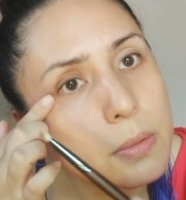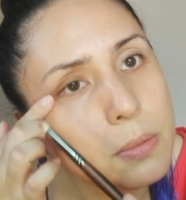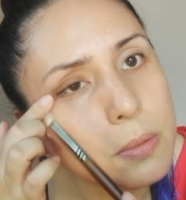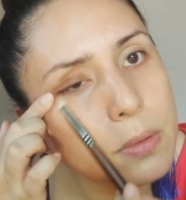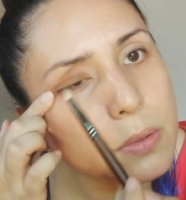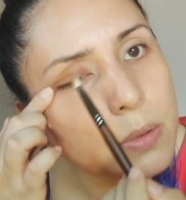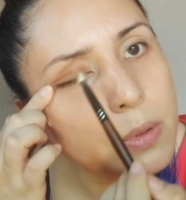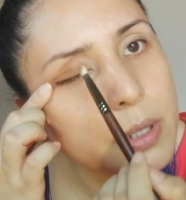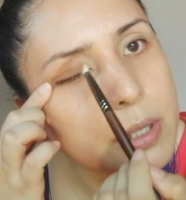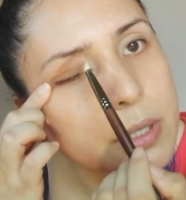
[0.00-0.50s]

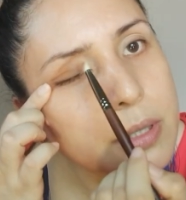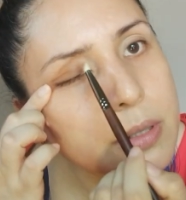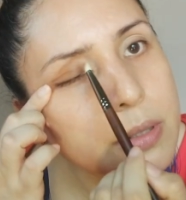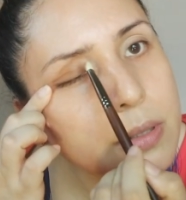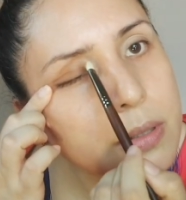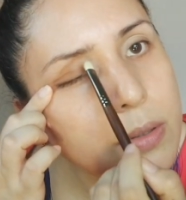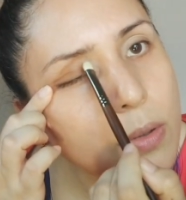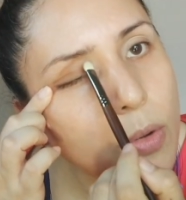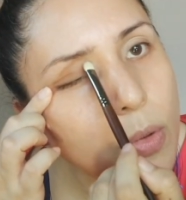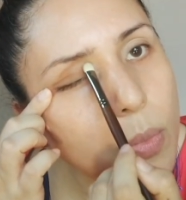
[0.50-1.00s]
Ooh, it's
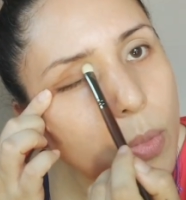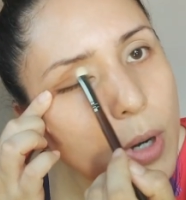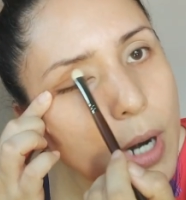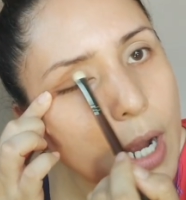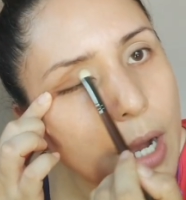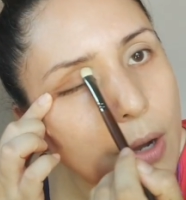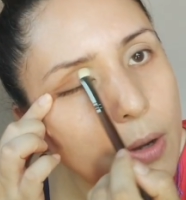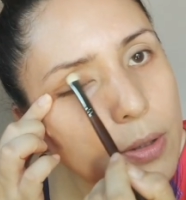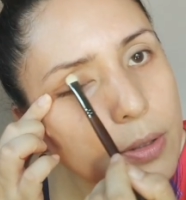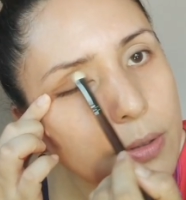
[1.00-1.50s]
so
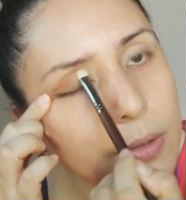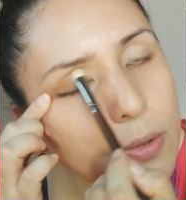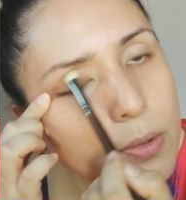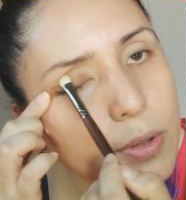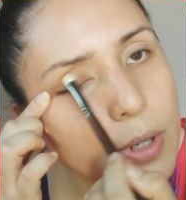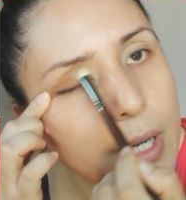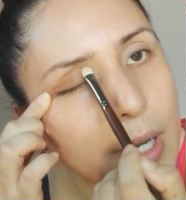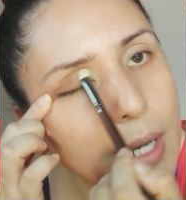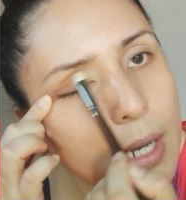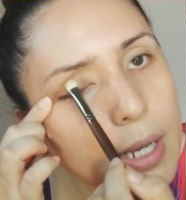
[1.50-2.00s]
brown.
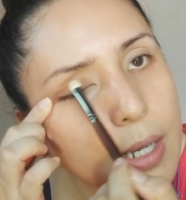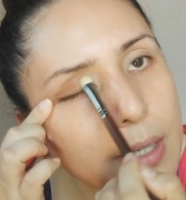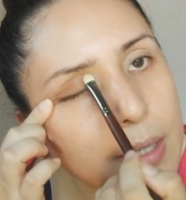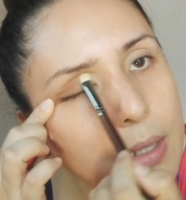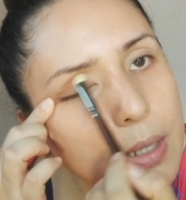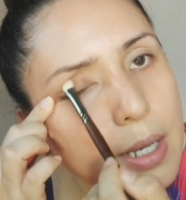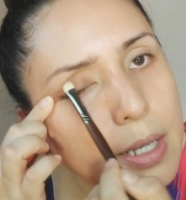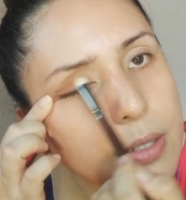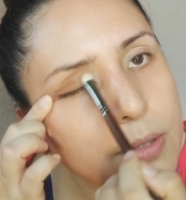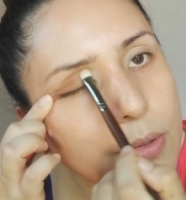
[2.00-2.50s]
Okay,
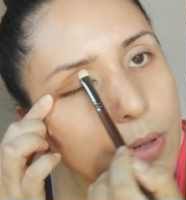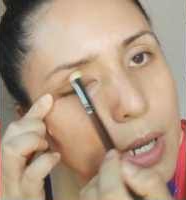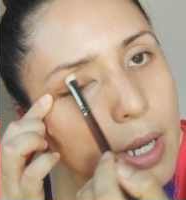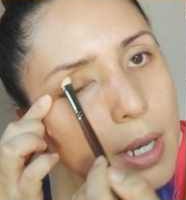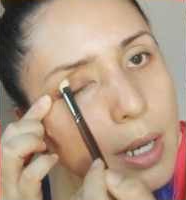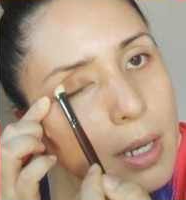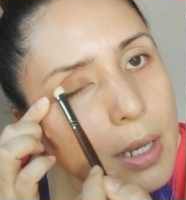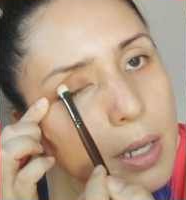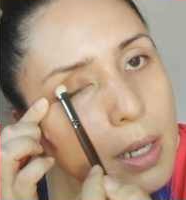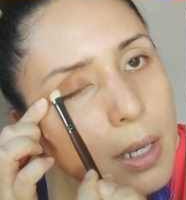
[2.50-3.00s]
that's
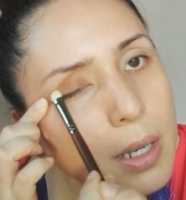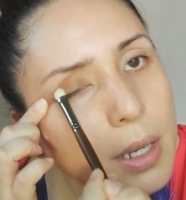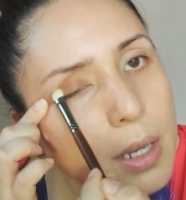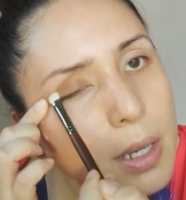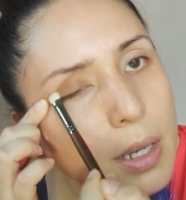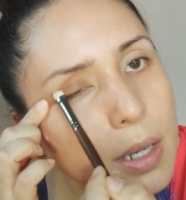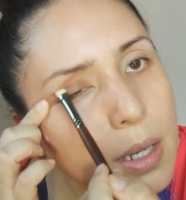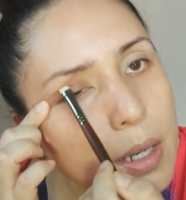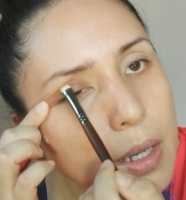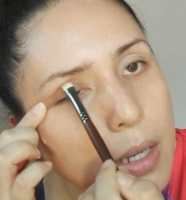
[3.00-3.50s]
okay.
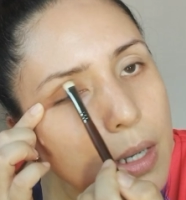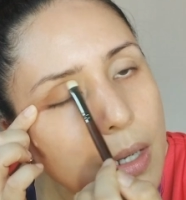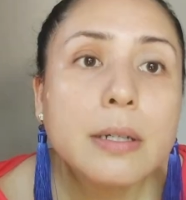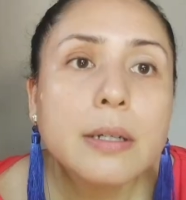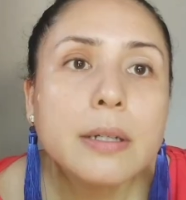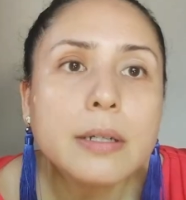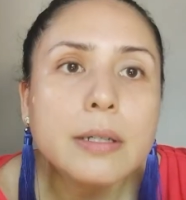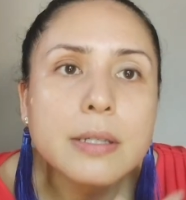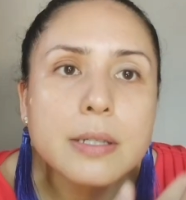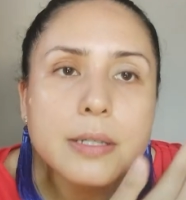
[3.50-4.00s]

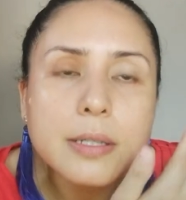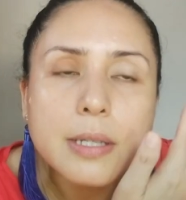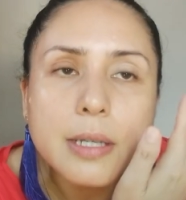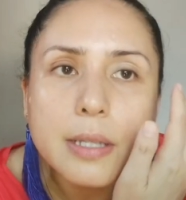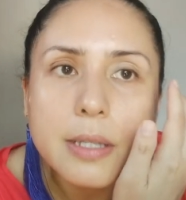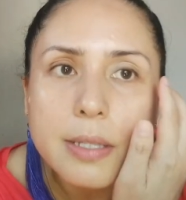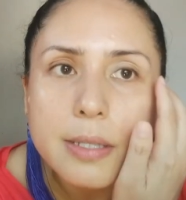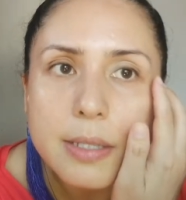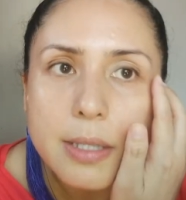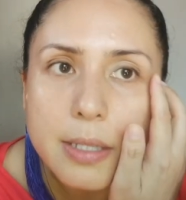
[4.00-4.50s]

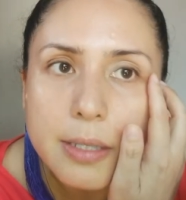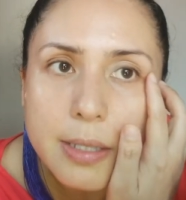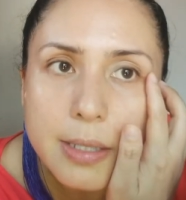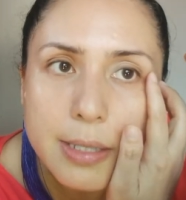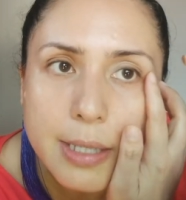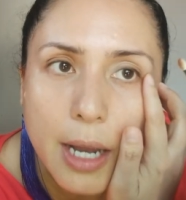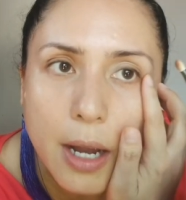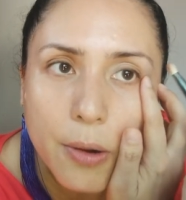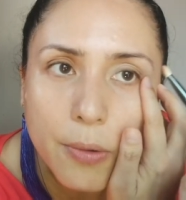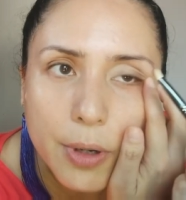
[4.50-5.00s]
Since this
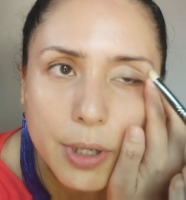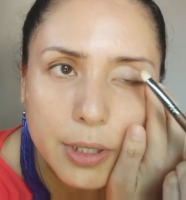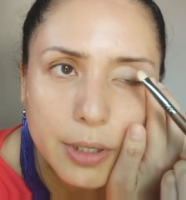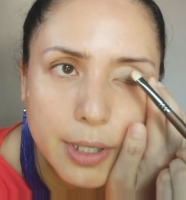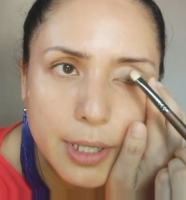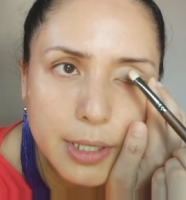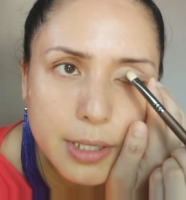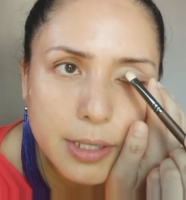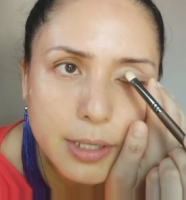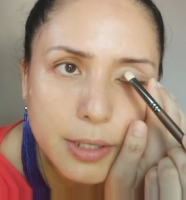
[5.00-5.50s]
is our
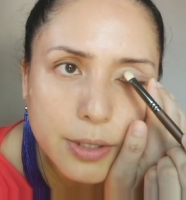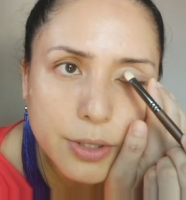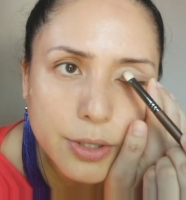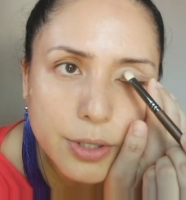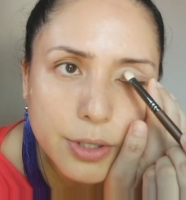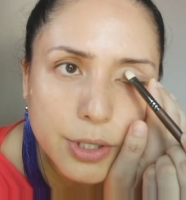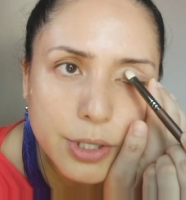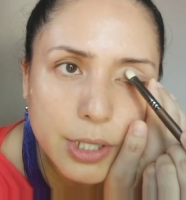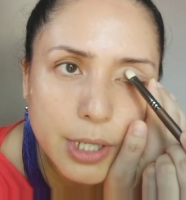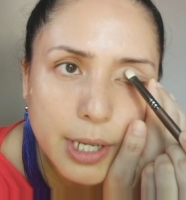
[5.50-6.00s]

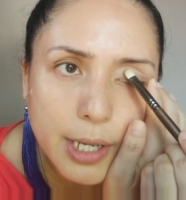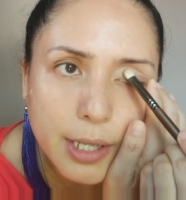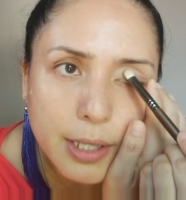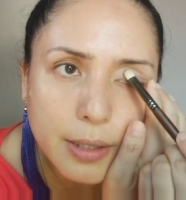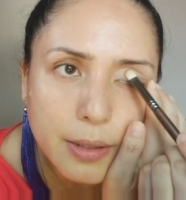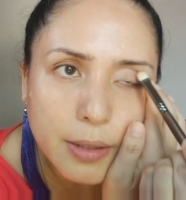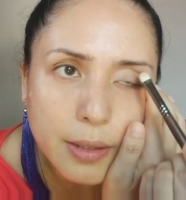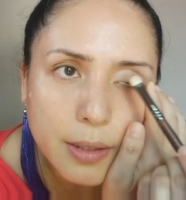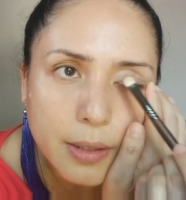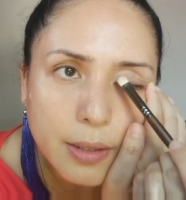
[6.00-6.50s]
transition shade,
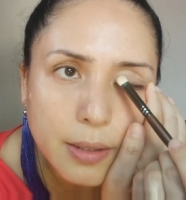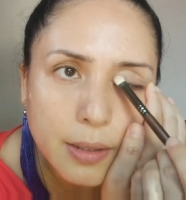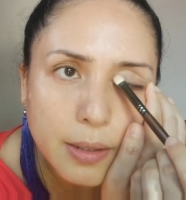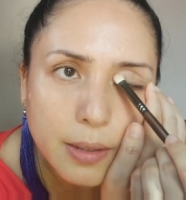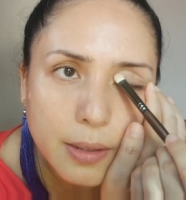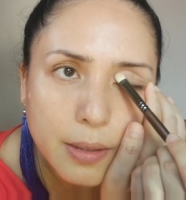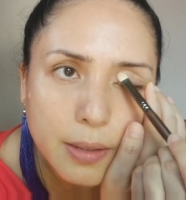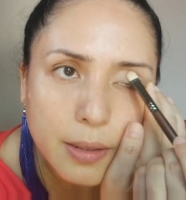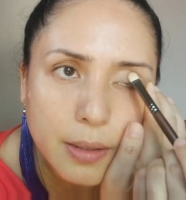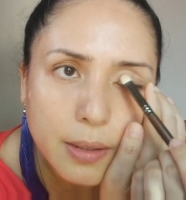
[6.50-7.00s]

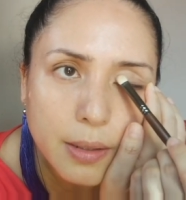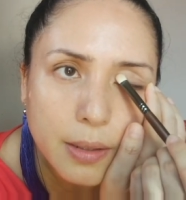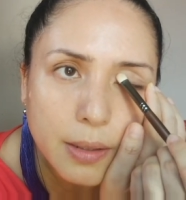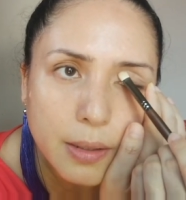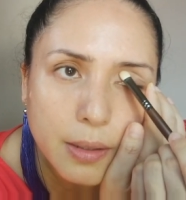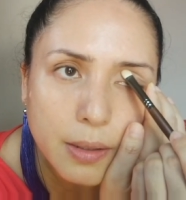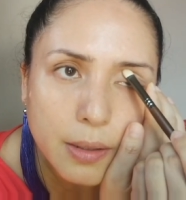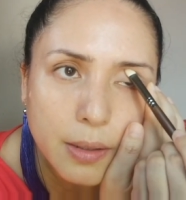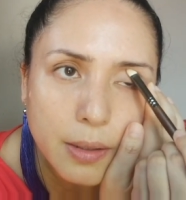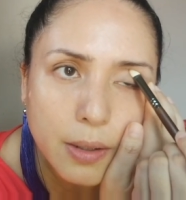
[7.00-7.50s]

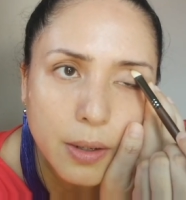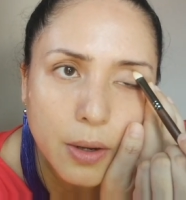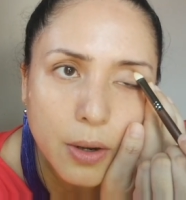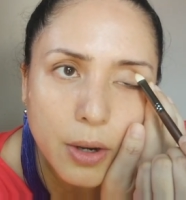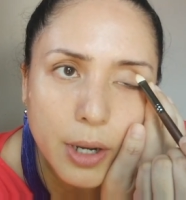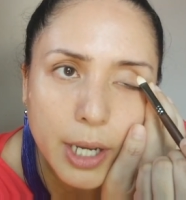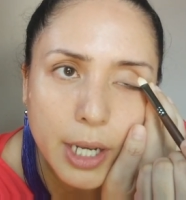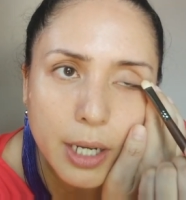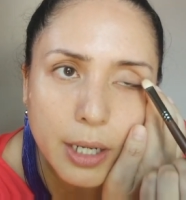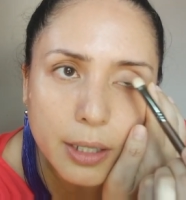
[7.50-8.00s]

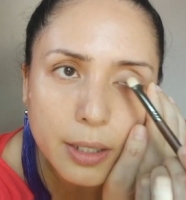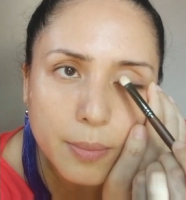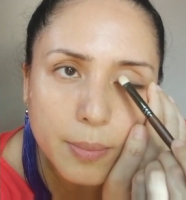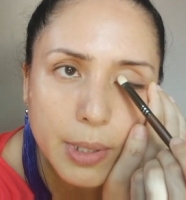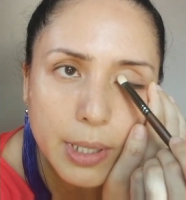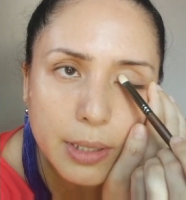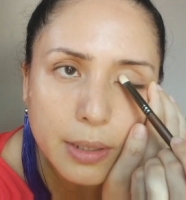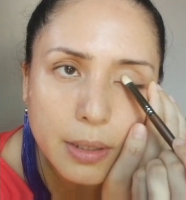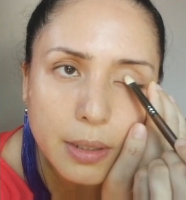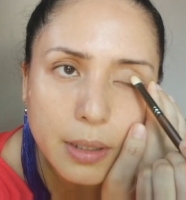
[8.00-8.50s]
okay lang
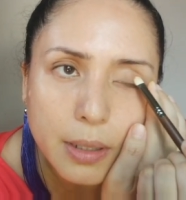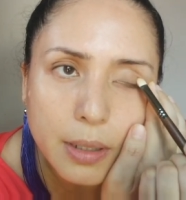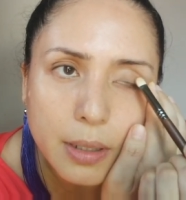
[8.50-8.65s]
naman.